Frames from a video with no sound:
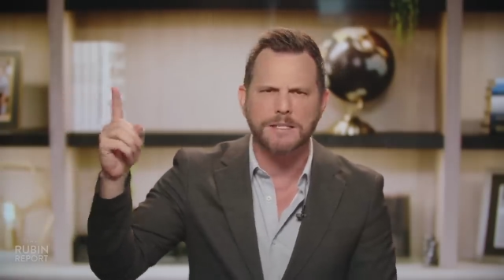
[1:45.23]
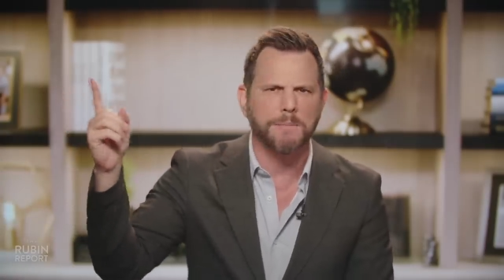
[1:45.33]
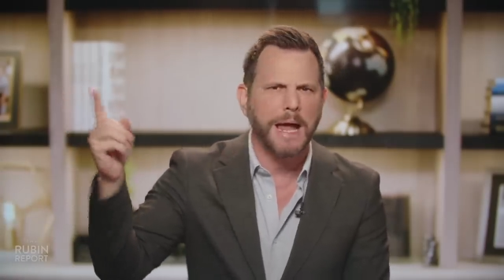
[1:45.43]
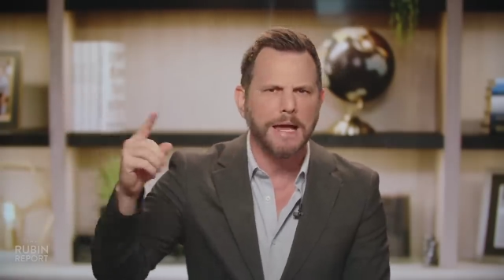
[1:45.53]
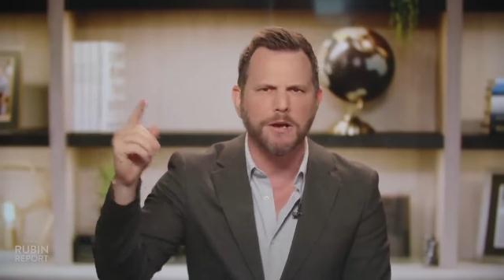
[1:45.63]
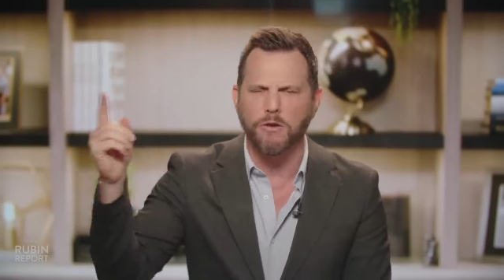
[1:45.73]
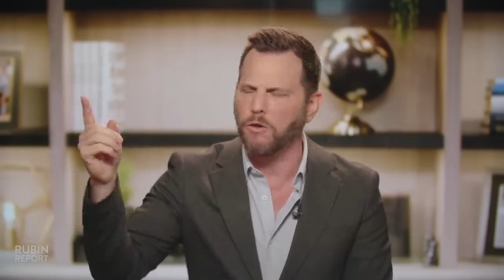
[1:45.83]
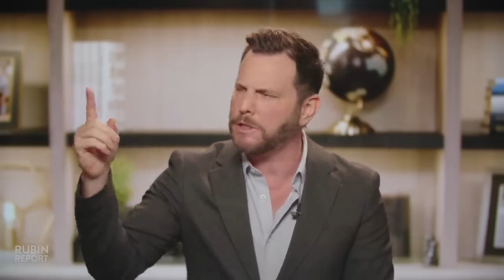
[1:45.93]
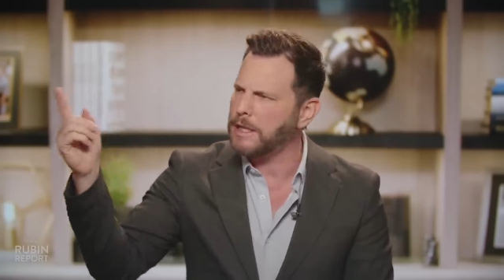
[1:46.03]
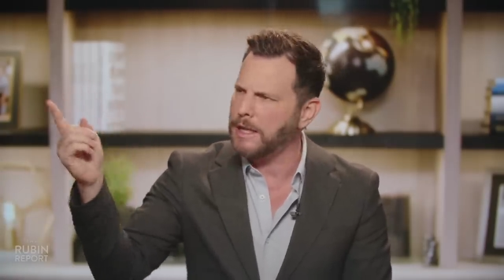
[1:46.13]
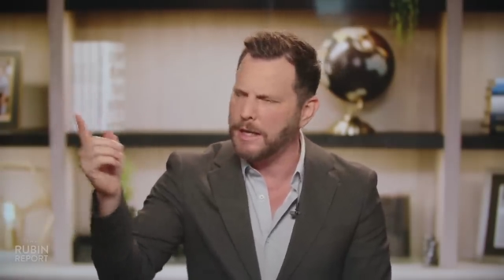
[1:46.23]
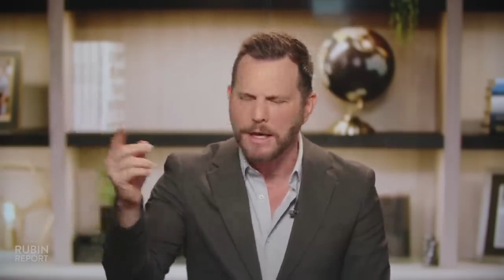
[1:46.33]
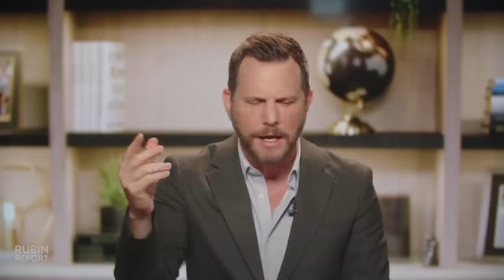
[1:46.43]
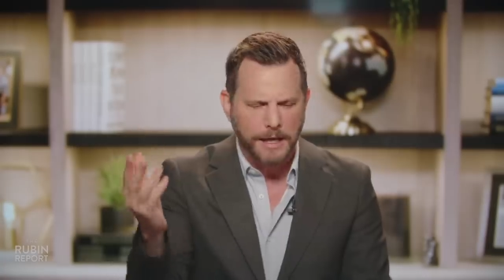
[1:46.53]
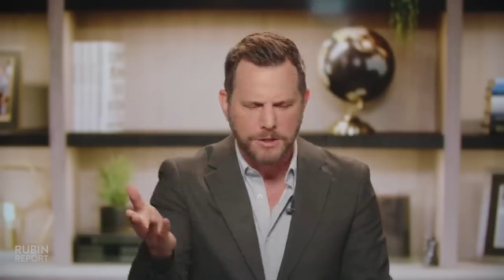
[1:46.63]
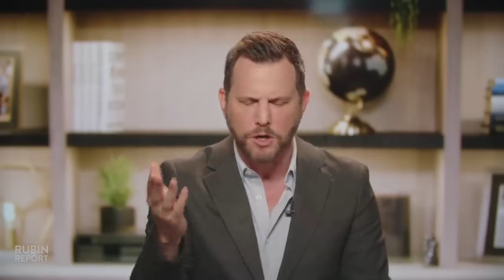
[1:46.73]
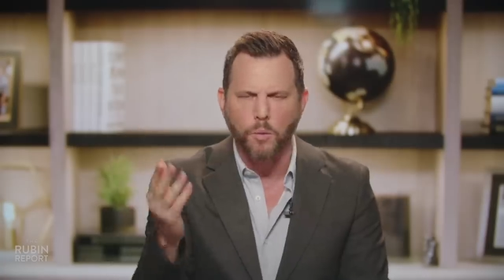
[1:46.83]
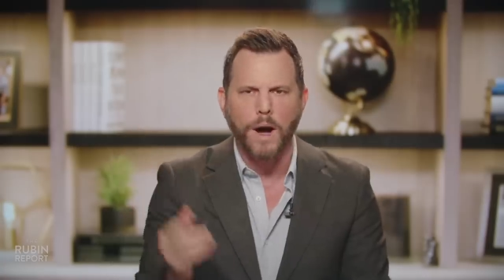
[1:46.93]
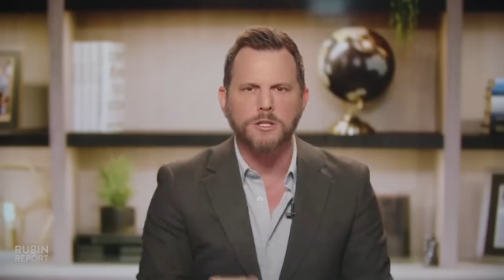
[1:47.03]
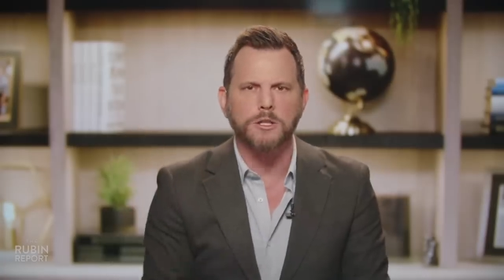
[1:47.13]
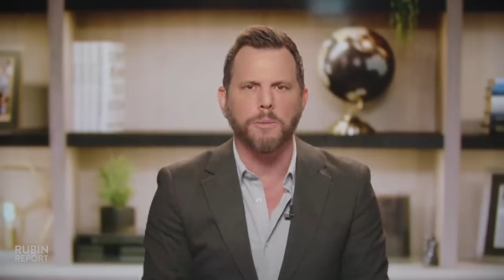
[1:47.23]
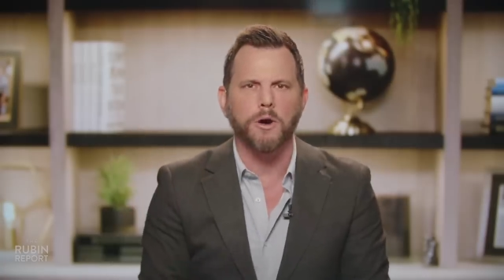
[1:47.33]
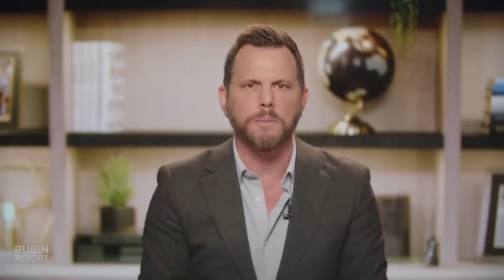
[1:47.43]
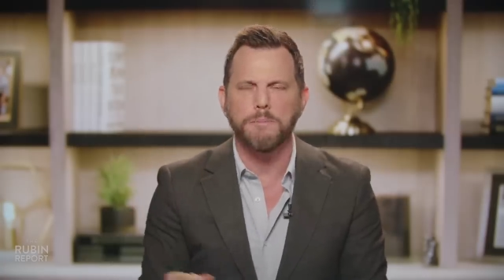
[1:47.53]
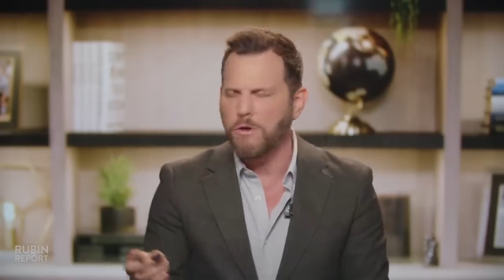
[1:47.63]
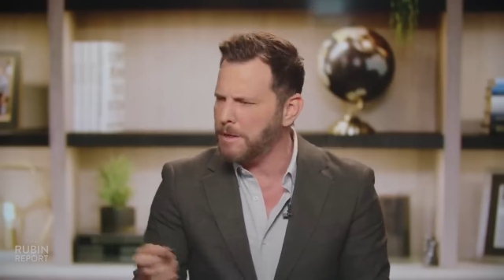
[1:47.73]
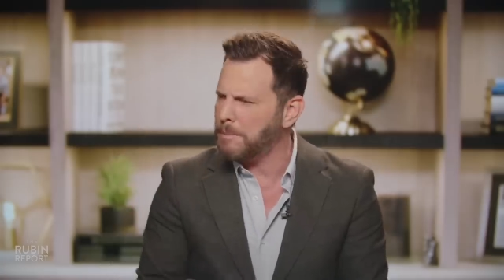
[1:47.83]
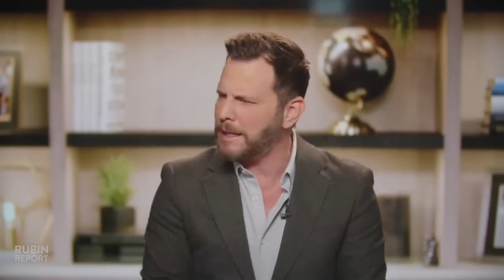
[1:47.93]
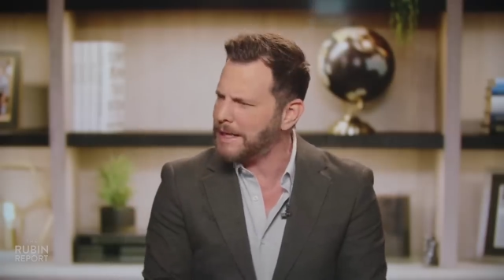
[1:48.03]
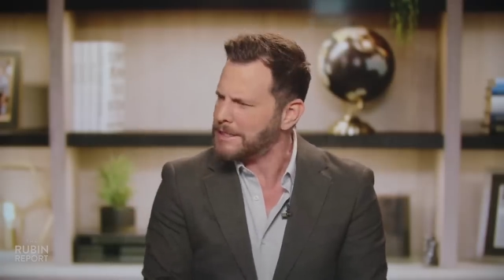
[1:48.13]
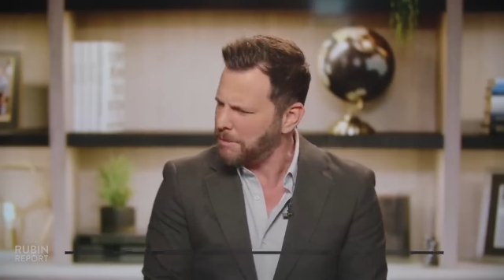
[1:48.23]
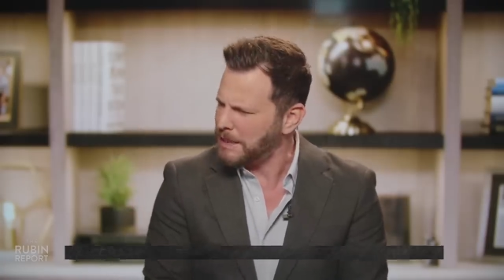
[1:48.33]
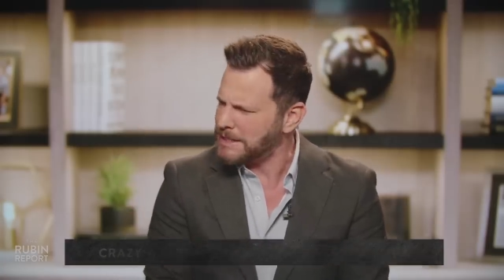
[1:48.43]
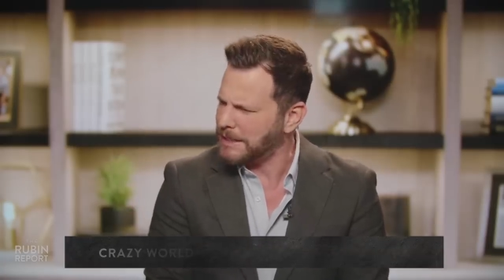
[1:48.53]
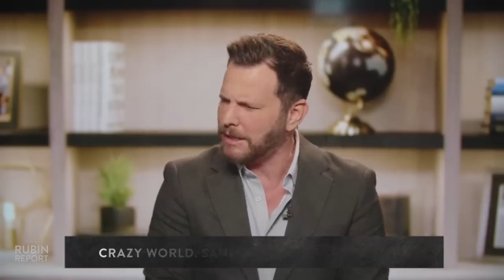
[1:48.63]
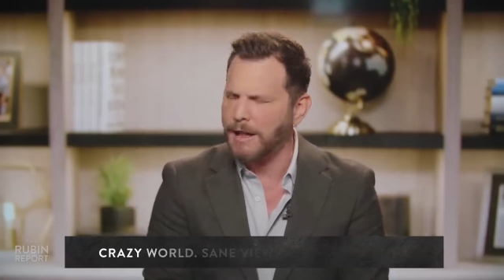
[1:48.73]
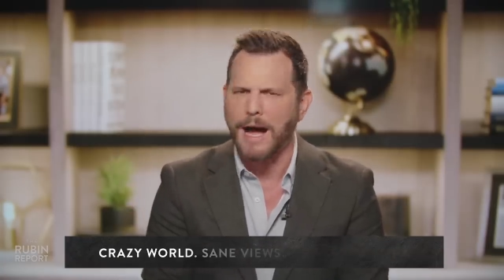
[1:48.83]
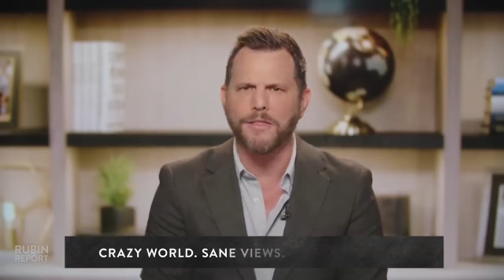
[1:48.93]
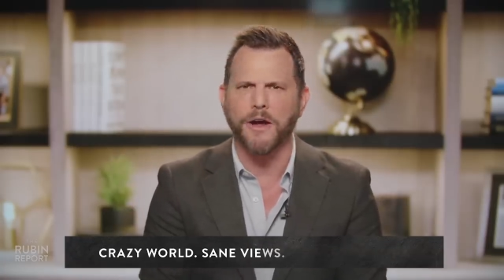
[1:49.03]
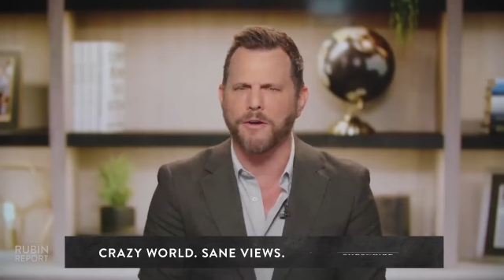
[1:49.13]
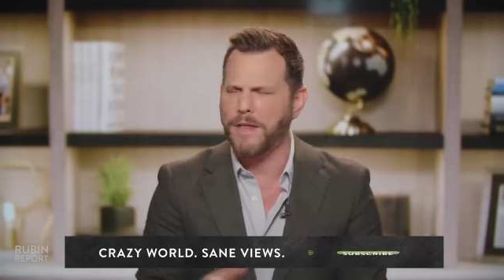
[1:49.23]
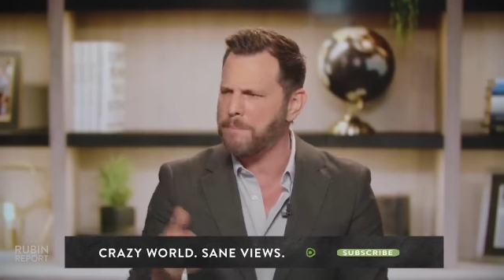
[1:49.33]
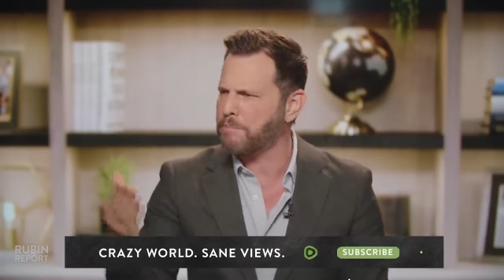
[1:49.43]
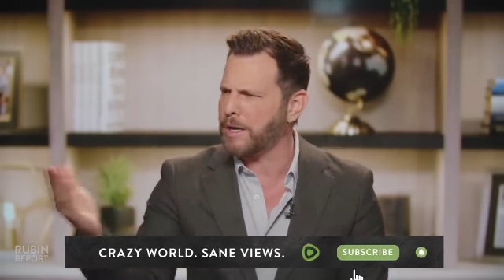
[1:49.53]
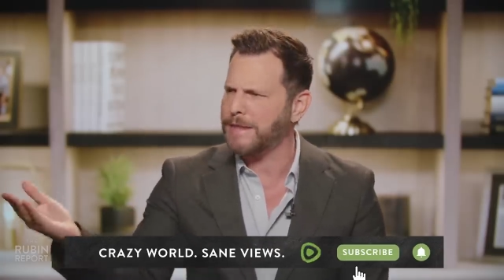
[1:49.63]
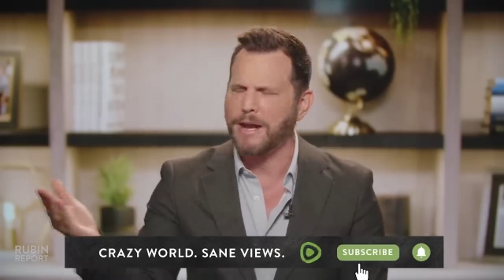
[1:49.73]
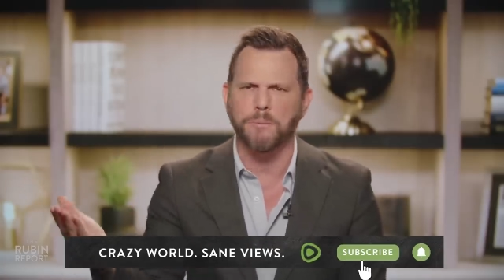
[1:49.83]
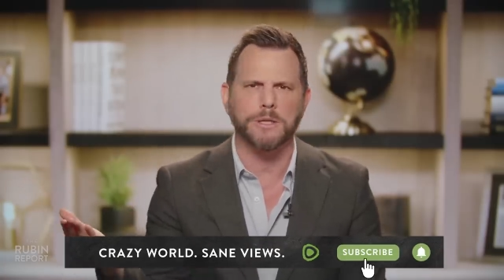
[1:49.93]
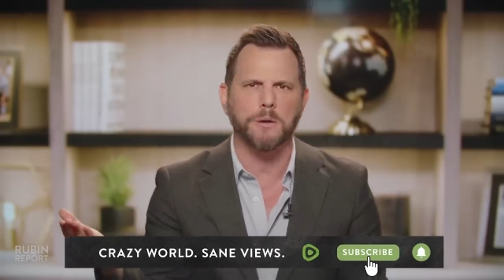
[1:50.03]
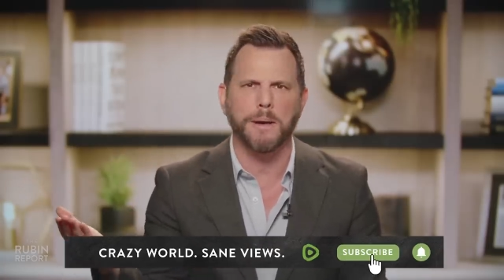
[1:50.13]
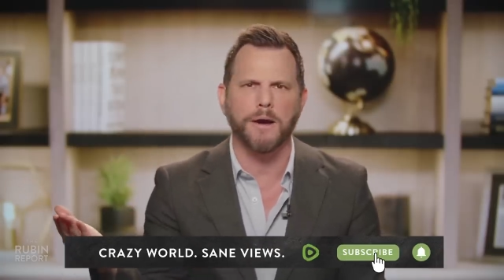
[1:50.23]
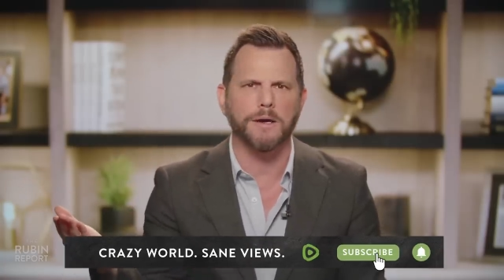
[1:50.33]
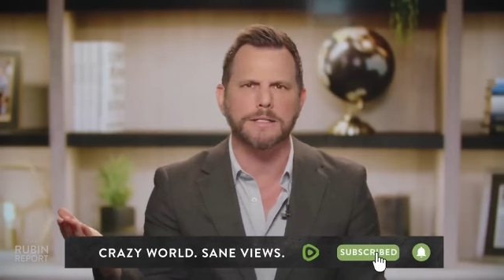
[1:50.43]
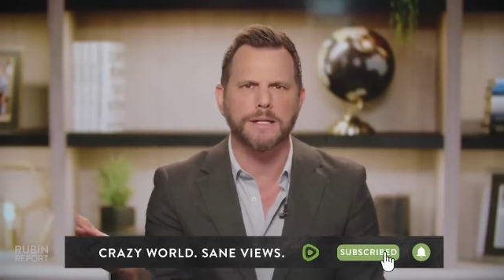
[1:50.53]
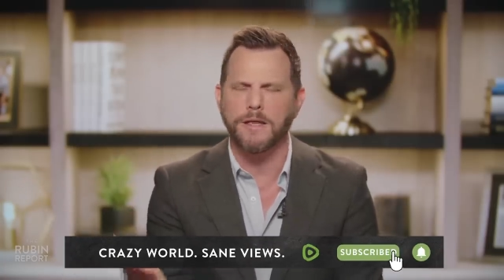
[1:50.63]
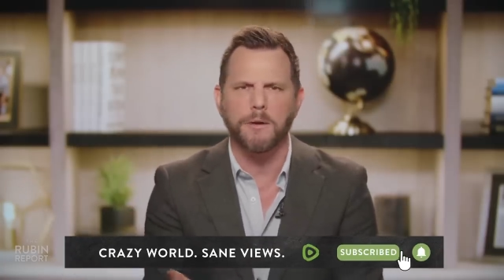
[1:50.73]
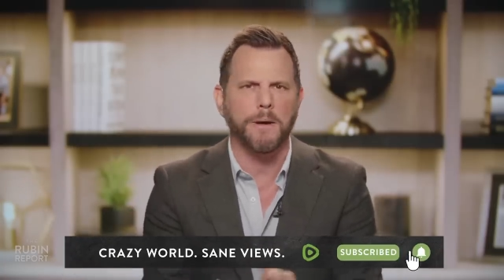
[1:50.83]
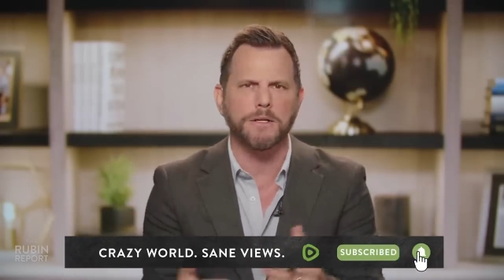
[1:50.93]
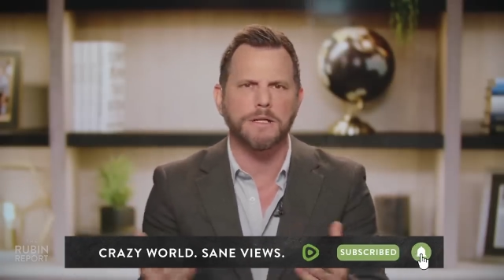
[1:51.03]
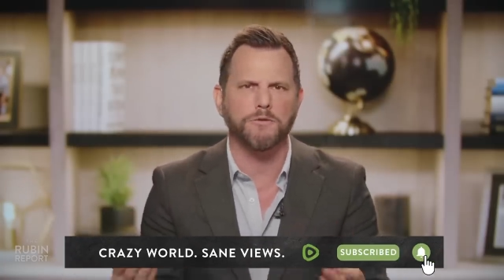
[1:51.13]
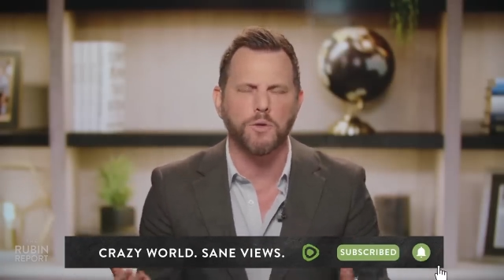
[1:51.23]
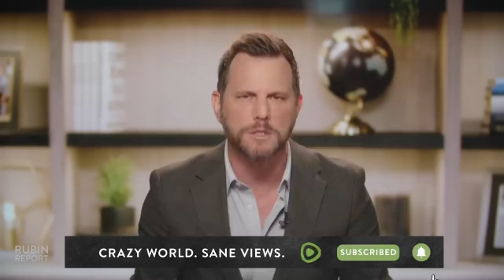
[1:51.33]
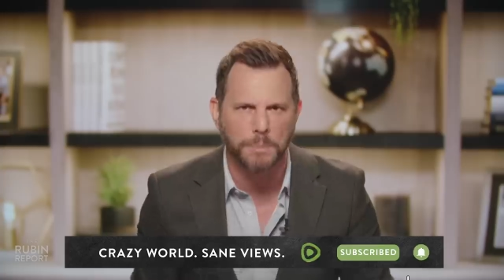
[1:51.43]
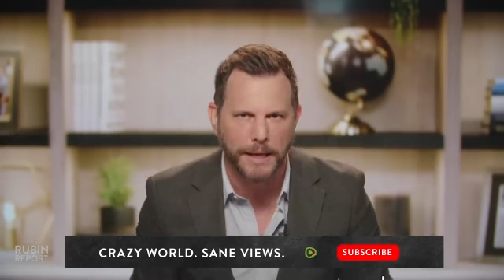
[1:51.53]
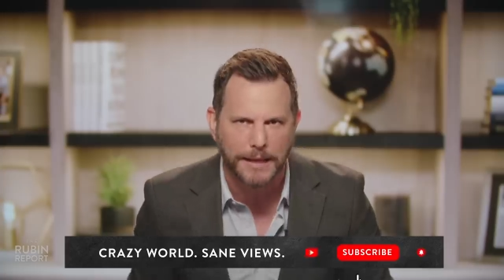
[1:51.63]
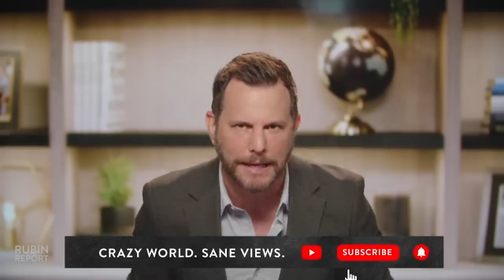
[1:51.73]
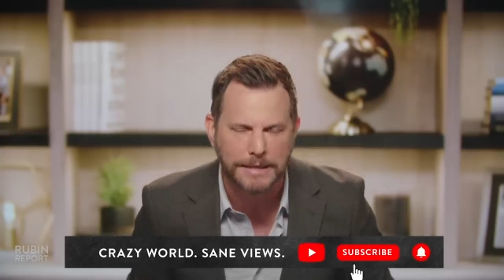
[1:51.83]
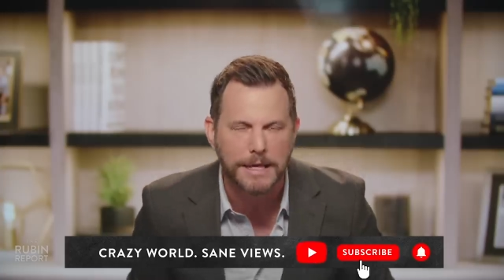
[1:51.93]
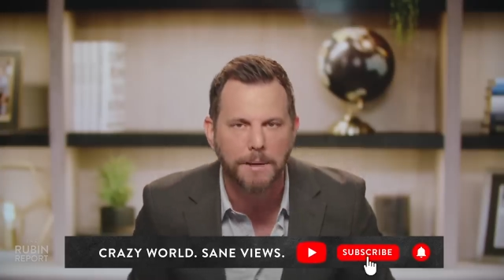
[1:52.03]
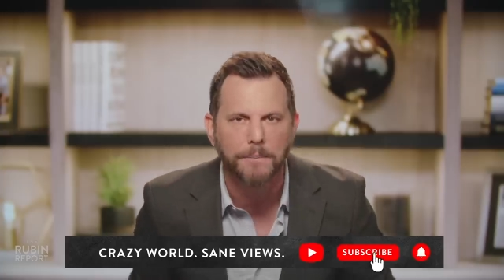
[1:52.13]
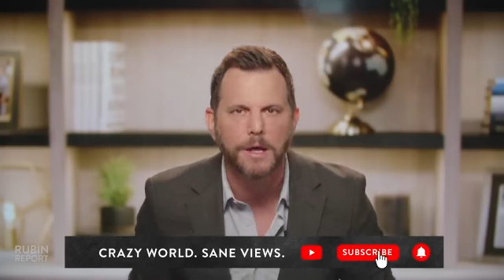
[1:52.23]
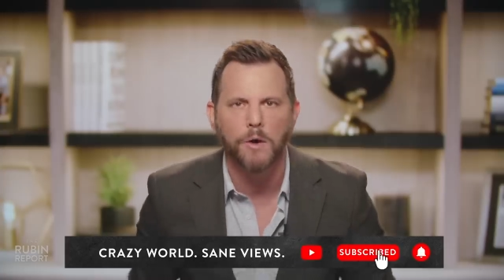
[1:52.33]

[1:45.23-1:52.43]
Some eight year old kid is going to watch the Barbie movie, be like, something's a little odd there, and then bring that up with their parents. And then their parents have to explain that to them.